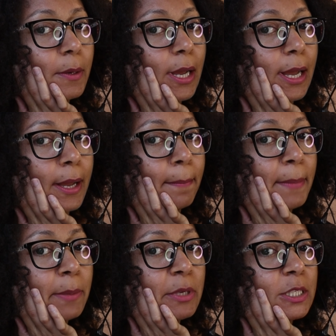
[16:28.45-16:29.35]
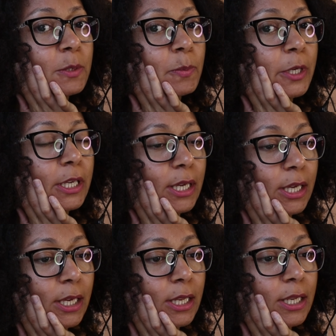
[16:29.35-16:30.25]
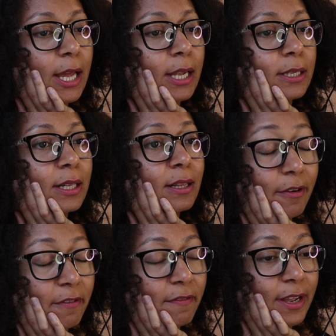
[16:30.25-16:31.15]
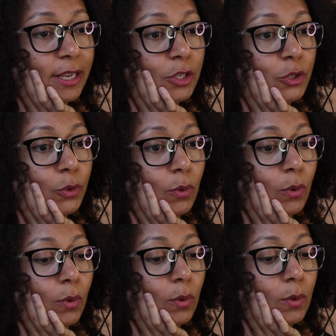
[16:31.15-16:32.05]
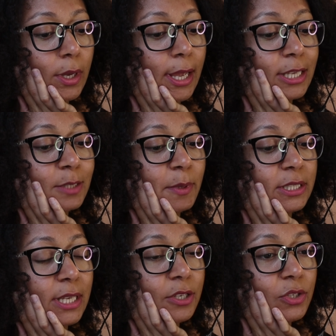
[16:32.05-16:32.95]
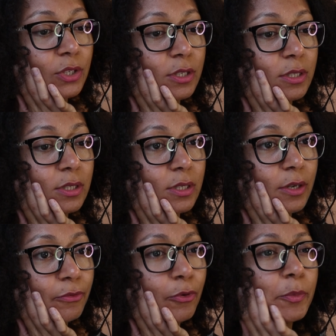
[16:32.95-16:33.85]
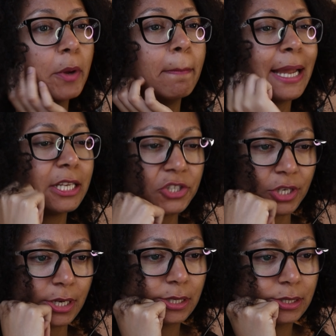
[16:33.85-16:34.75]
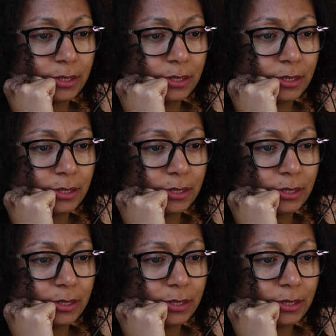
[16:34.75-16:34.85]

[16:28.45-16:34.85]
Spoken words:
maybe speaking and clarifying your expectations from your manager